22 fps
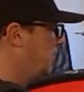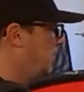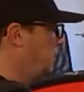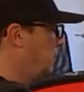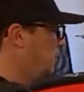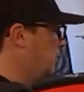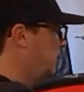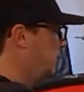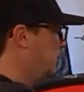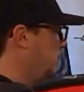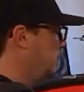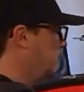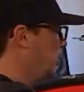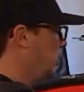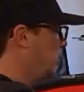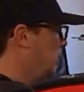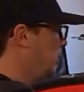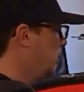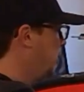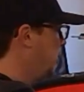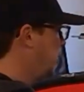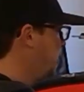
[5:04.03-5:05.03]
Again, it was a you
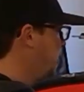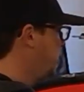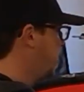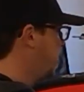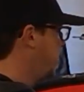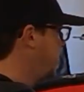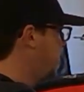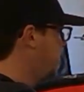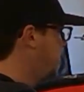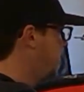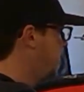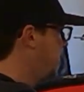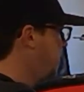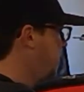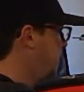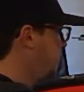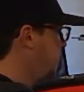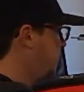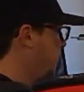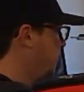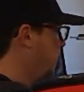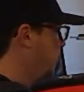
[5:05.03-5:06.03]
know a closeout at the
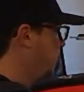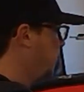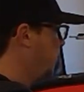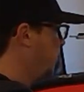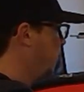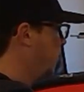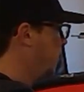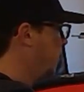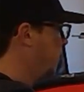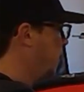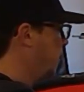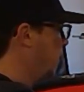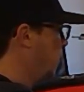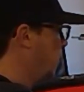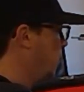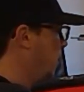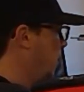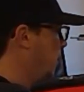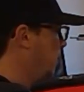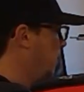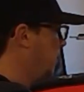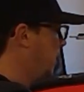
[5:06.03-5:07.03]
time, and so whenever I
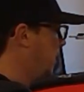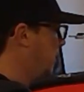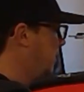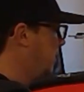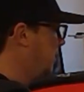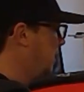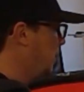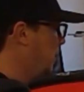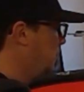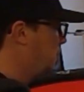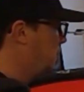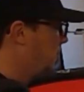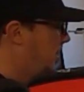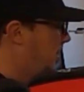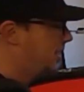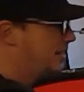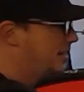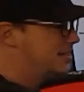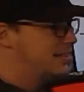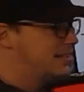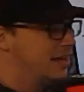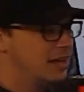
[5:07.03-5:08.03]
inquired about it, I was
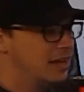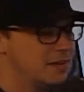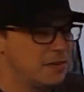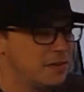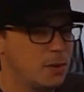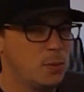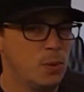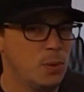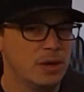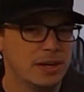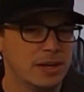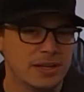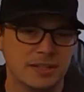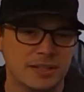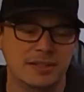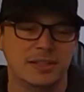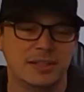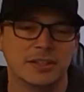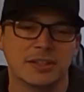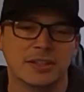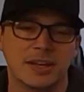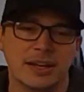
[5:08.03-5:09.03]
trying to decide if I wanted a
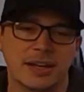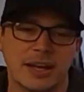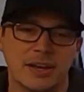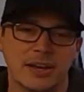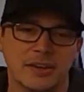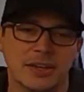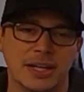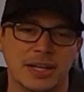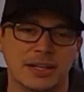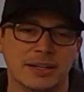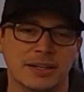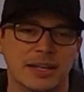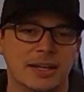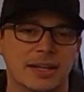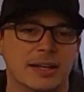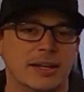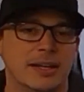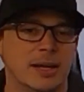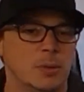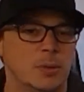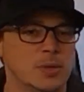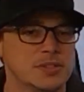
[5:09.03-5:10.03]
dealer cutout or not.
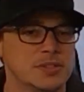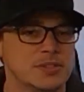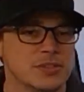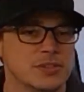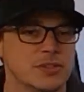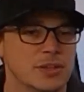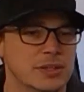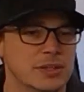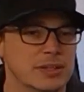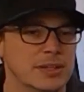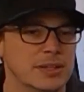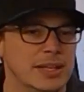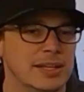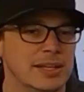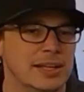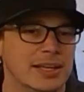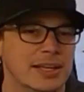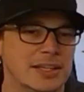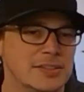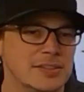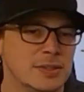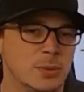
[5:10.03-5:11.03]
I wasn't certain,
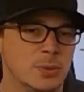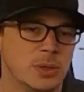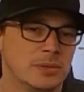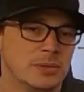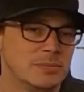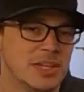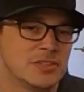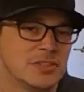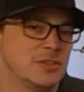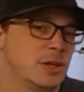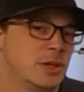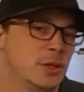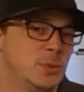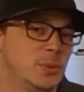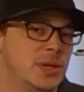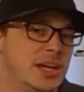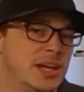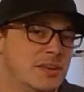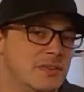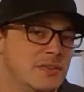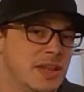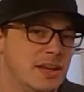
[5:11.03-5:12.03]
and I said, "Well, that's all that
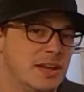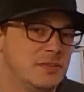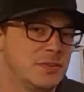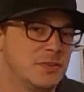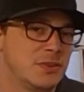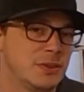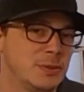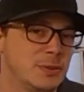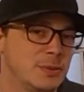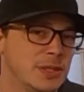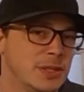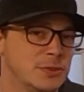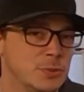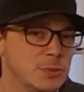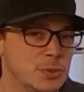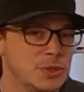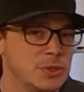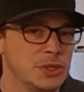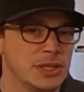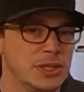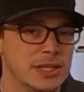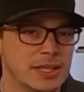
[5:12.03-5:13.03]
we have left, so that's
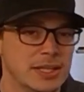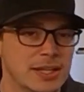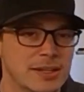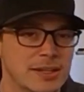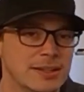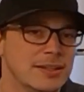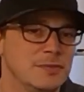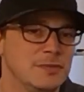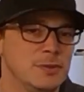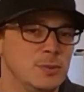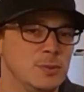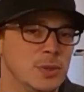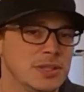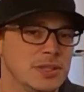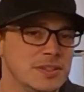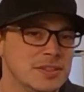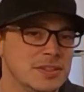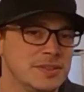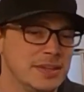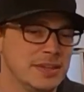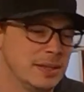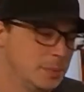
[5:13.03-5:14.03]
what you're going to get if you want
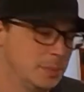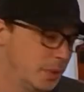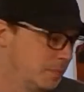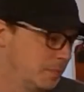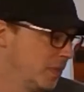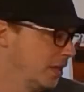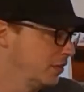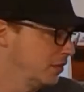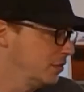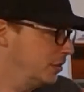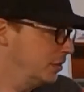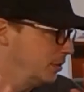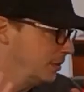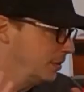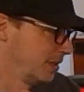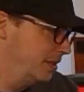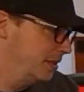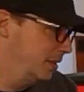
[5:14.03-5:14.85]
this table." So I